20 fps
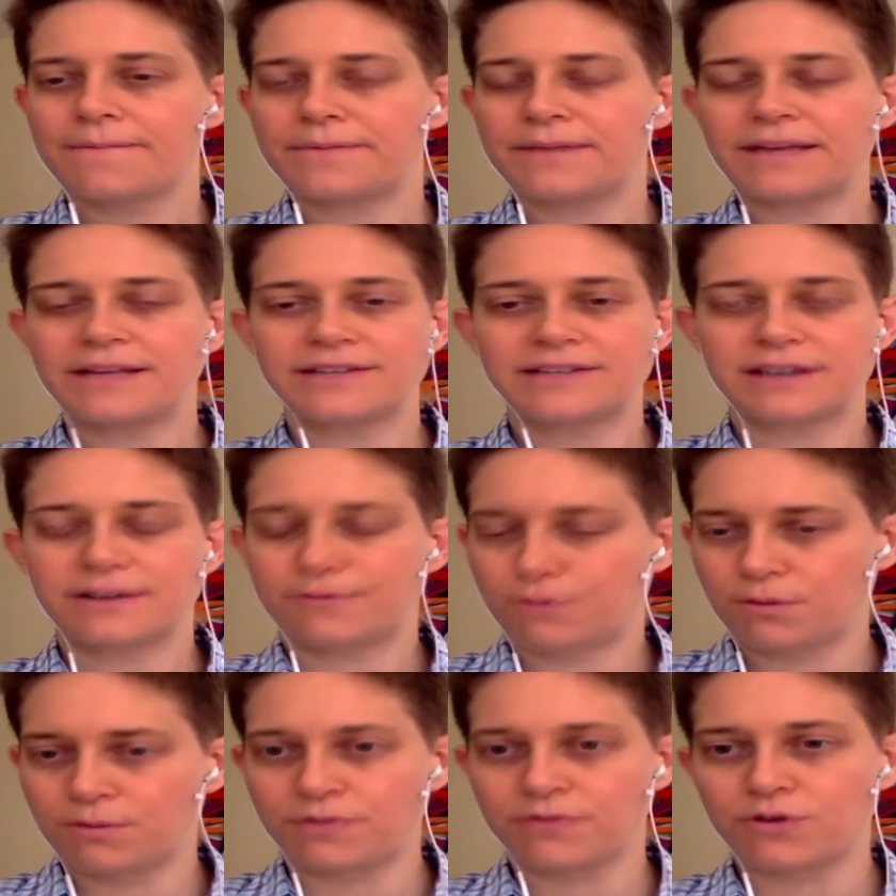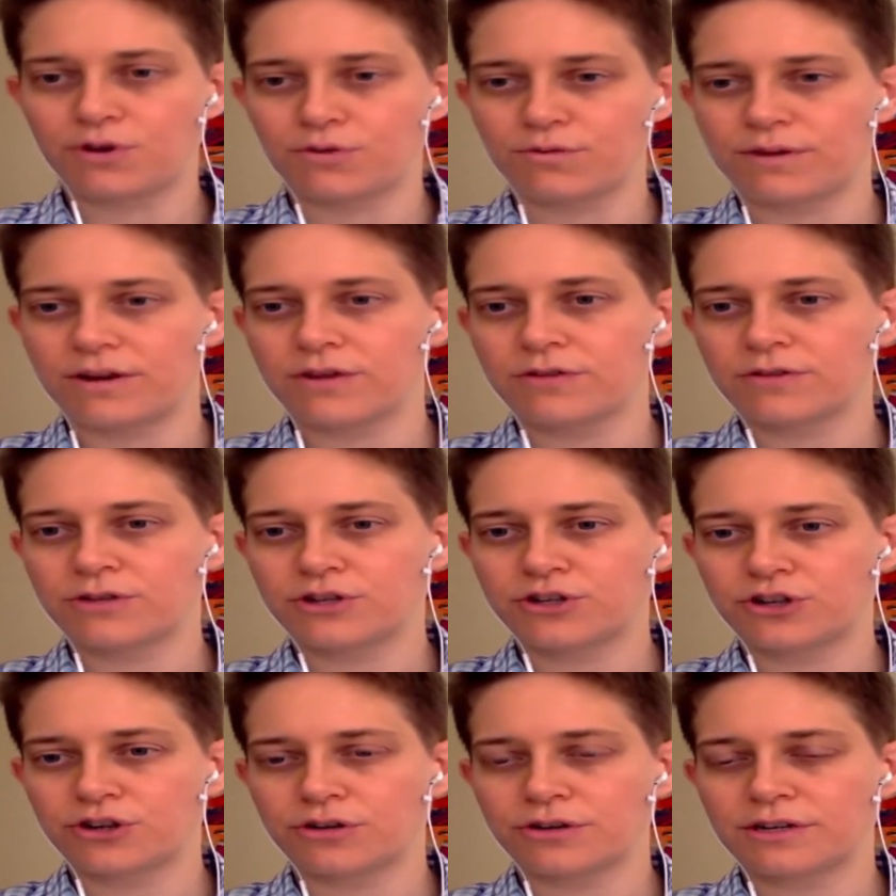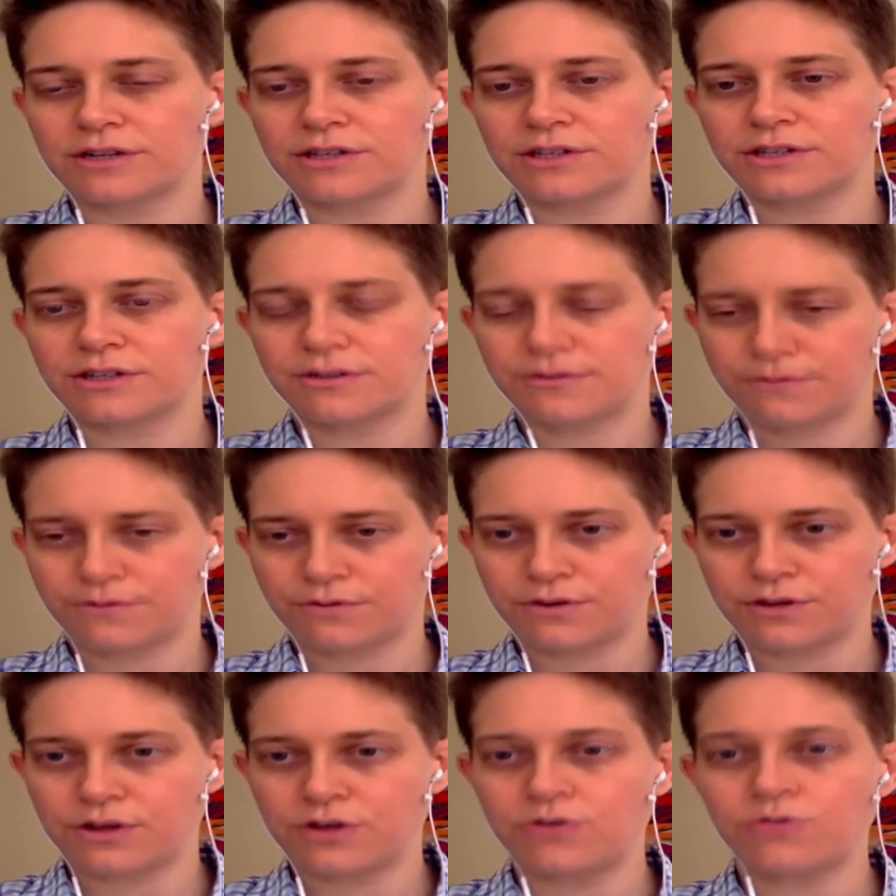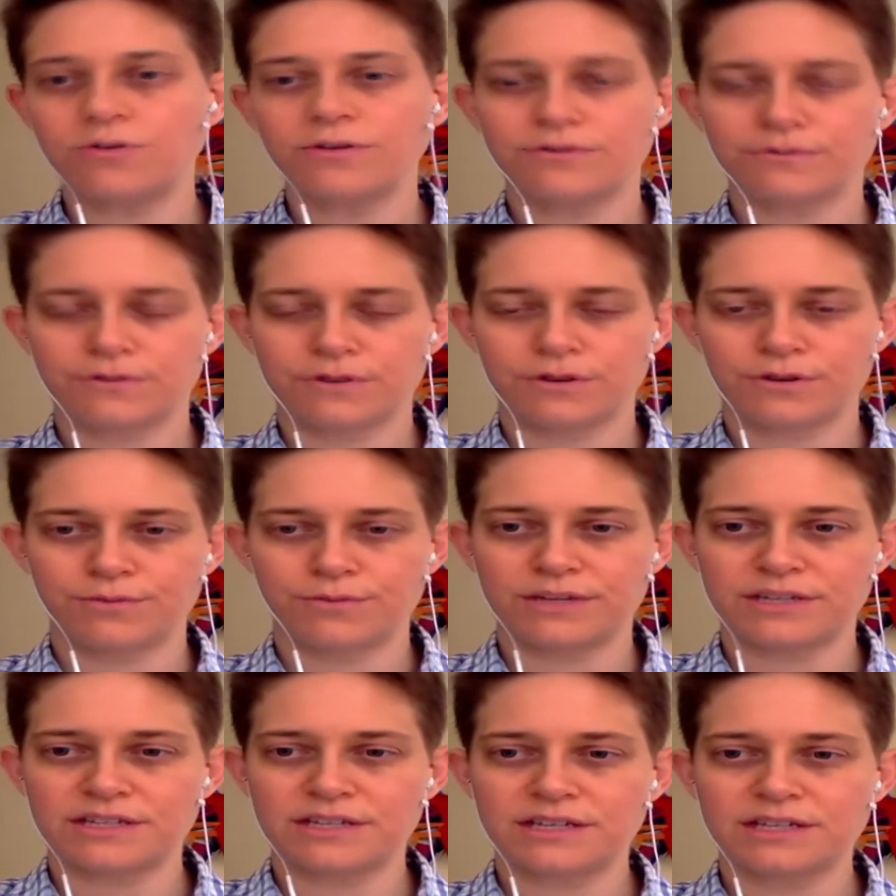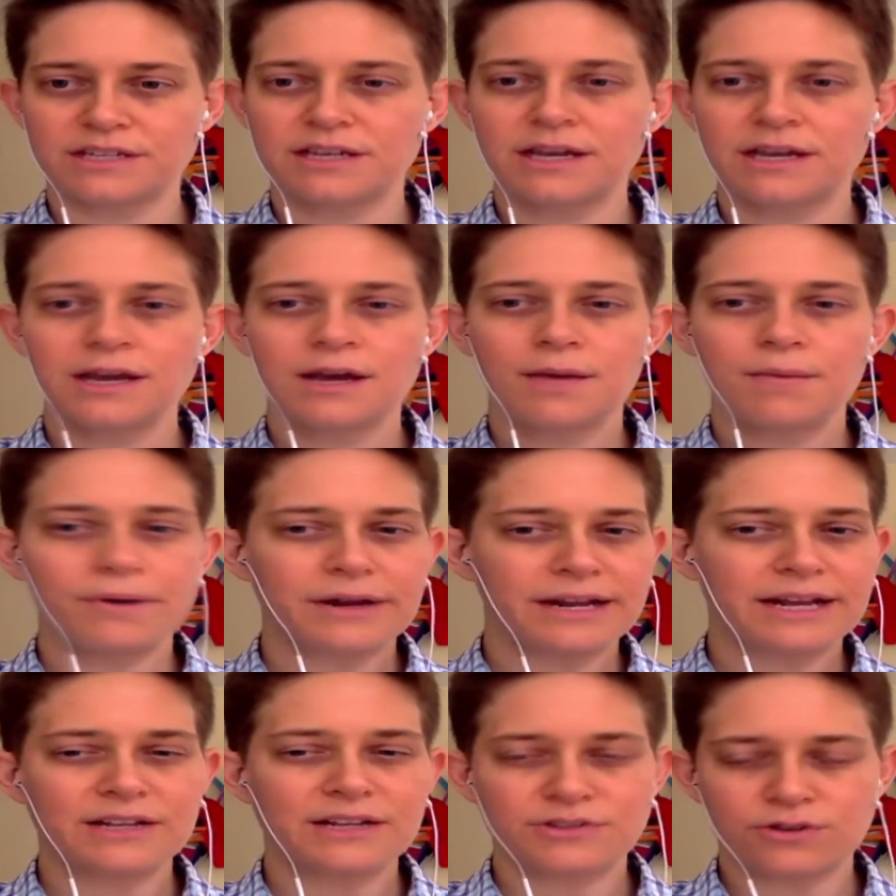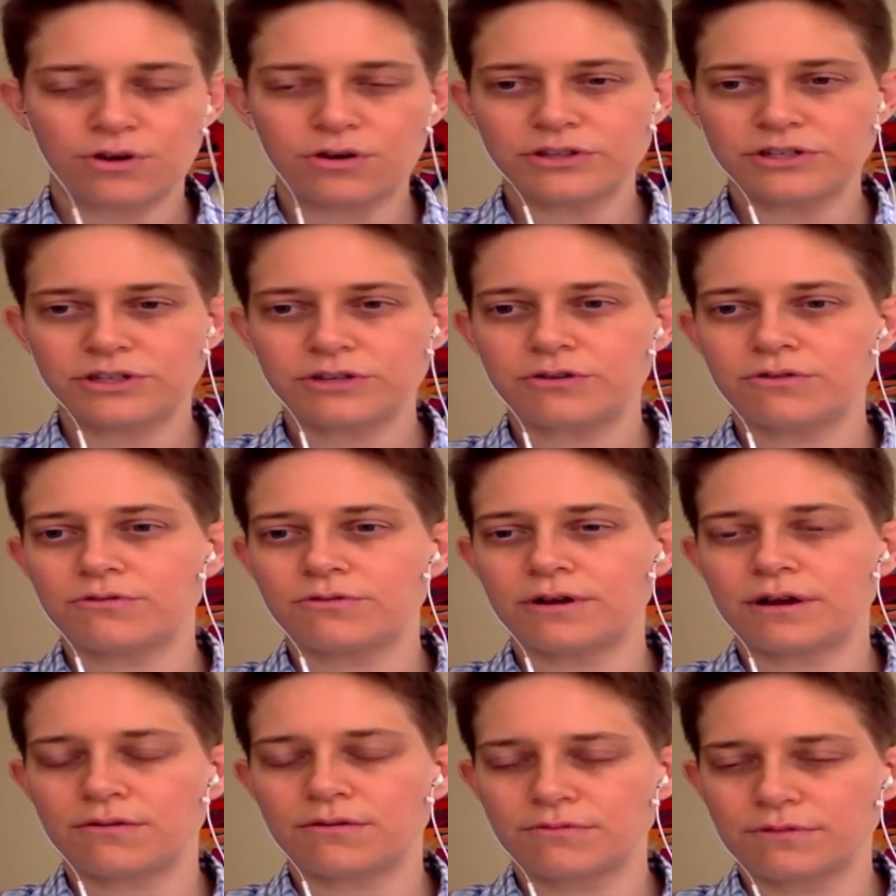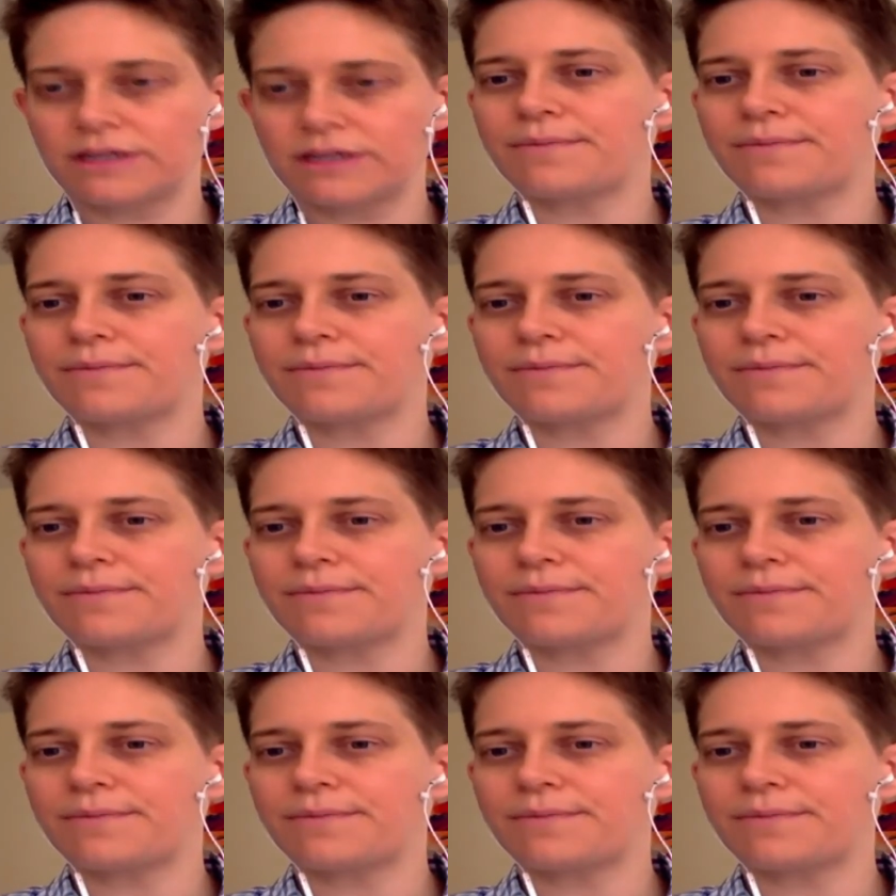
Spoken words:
It's a form of career insurance for you and for your business, but it's also really